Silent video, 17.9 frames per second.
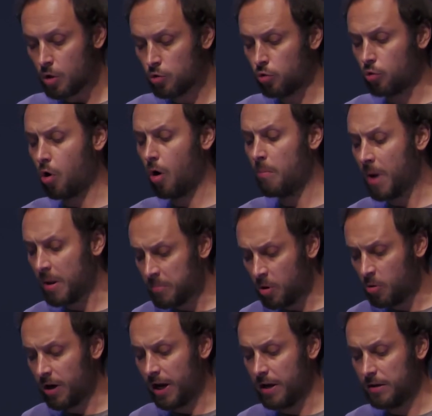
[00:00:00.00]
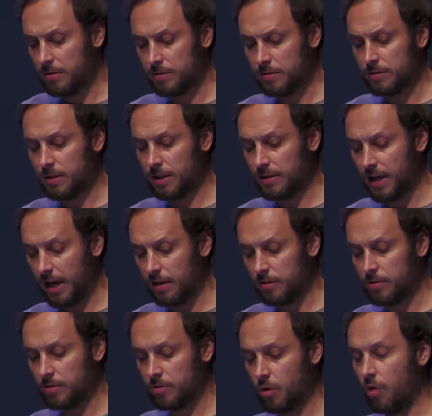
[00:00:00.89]
to commemorate the
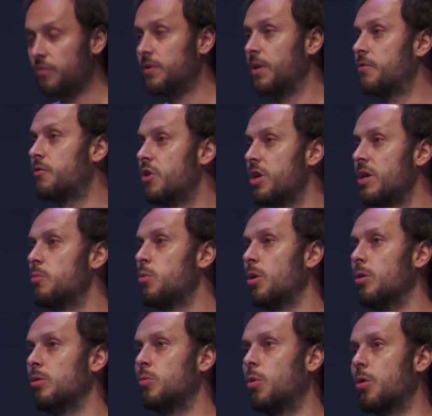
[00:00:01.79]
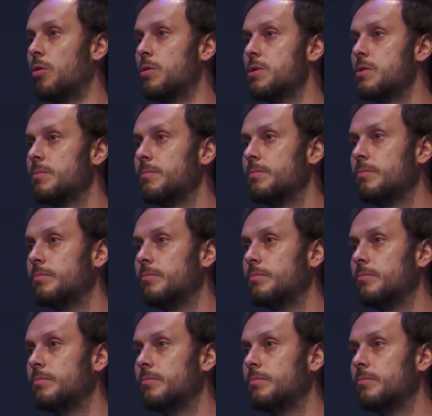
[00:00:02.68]
death of the three world wars.